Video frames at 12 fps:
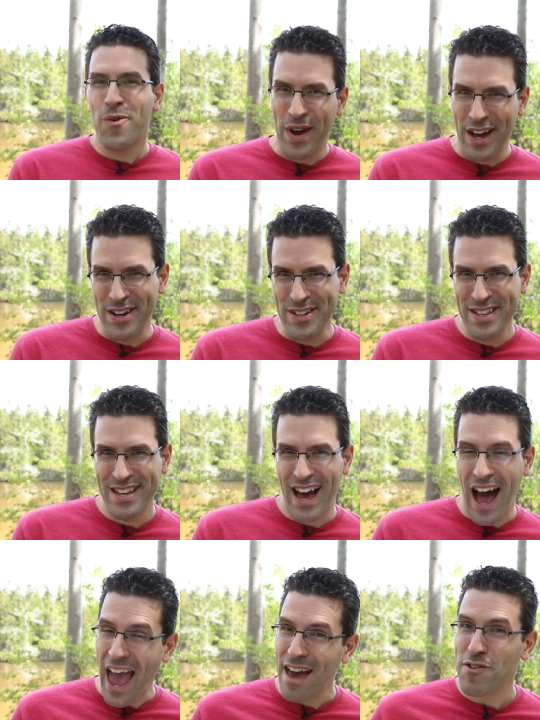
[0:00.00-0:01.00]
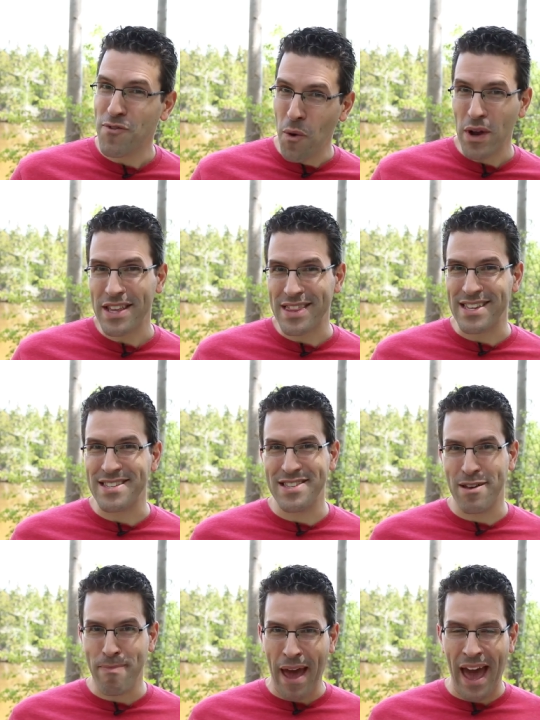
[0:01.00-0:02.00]
Well, I have avoided this
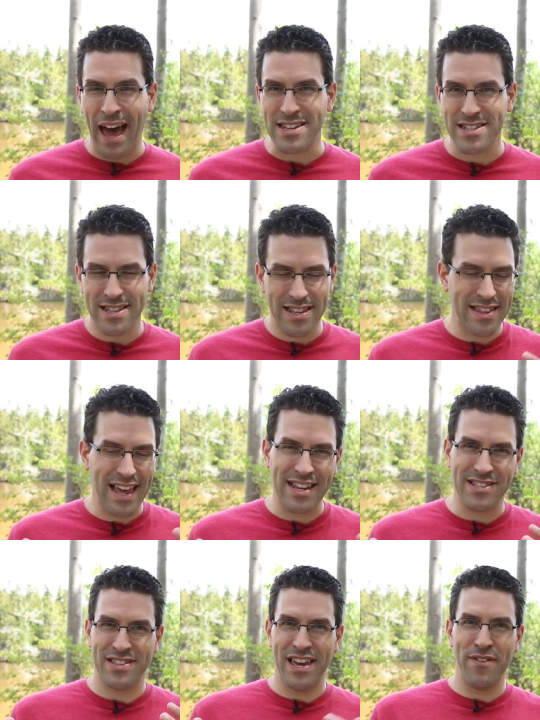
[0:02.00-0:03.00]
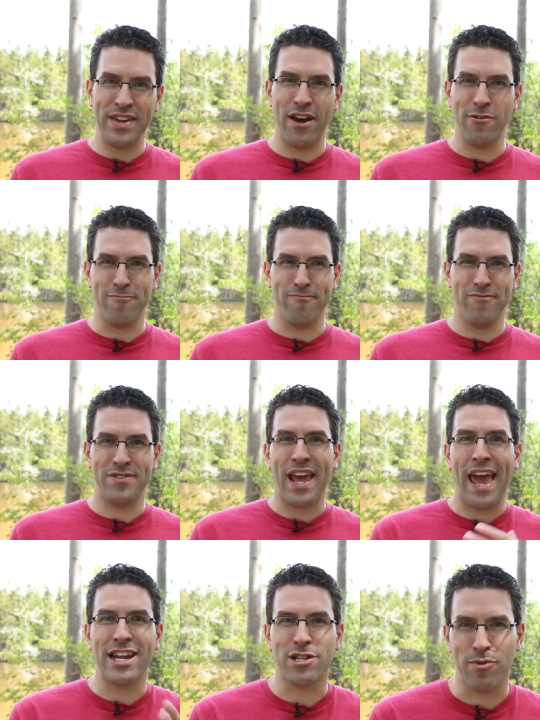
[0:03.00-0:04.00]
in the past, that is, giving out
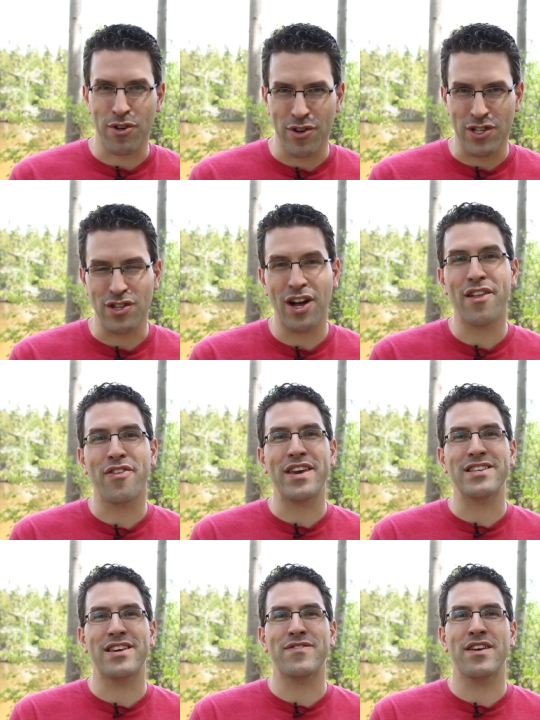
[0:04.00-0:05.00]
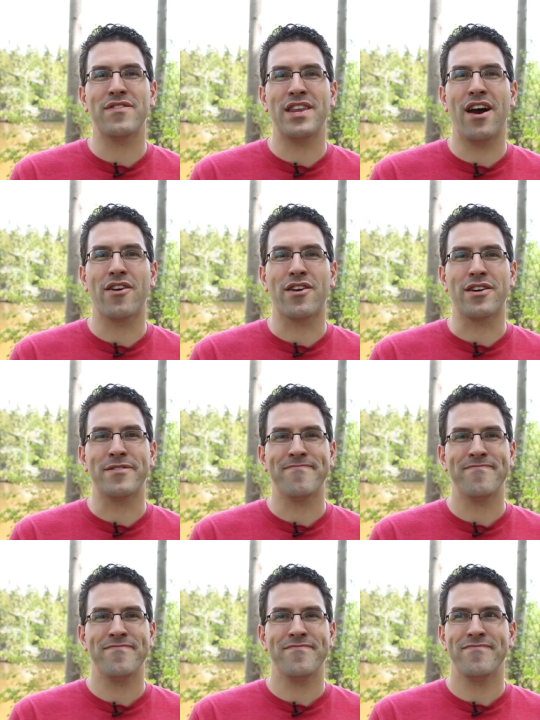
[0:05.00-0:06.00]
tangible goods. A lot of the things they've given out are
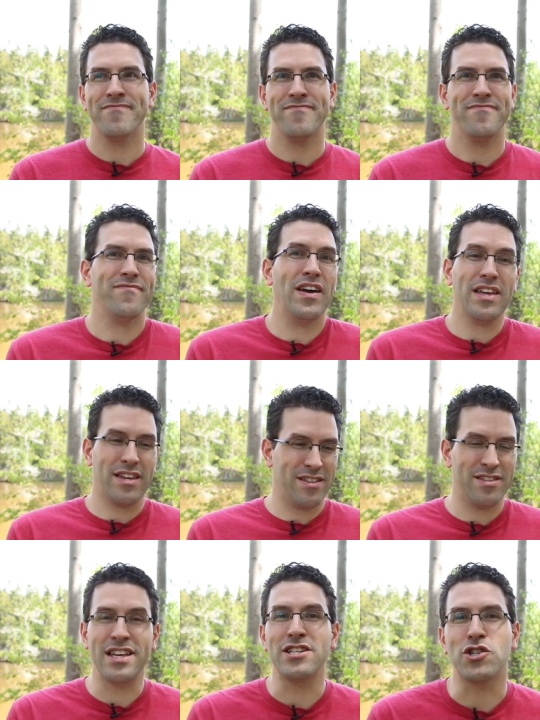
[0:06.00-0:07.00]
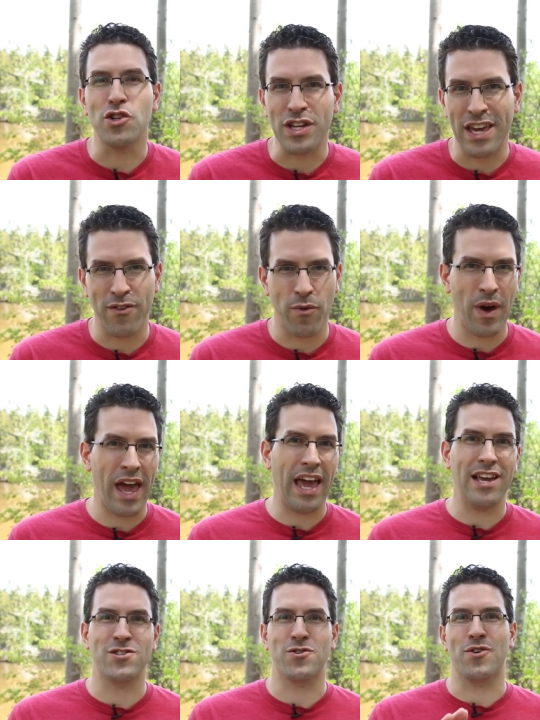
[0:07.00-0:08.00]
not like digital
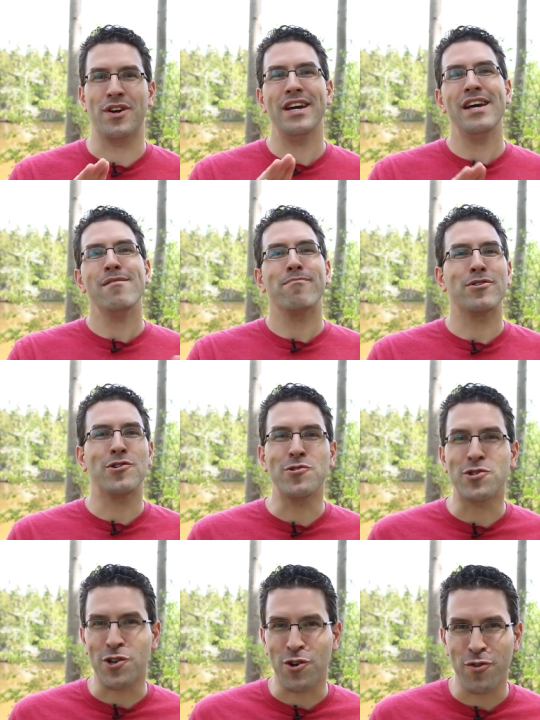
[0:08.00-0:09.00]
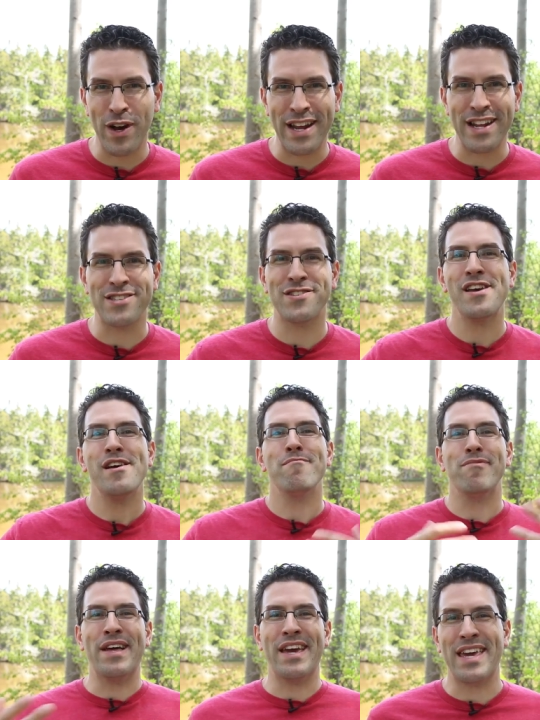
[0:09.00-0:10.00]
giveaways or producer credits,
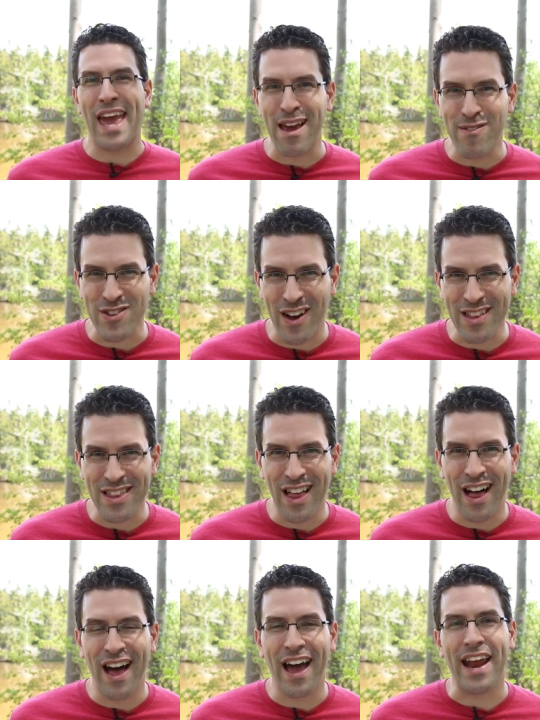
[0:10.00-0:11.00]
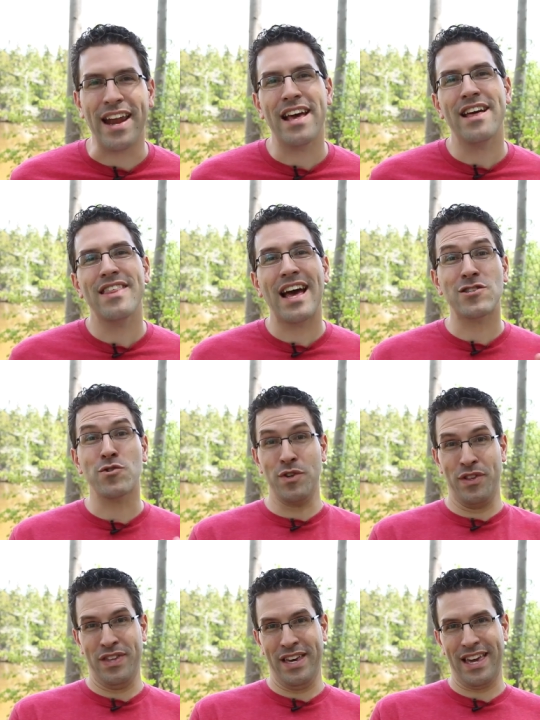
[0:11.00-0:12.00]
playing games online, that
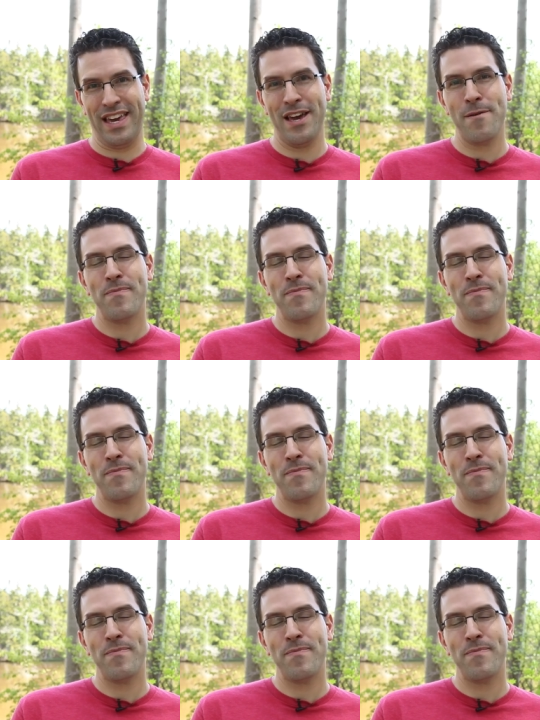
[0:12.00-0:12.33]
sort of thing.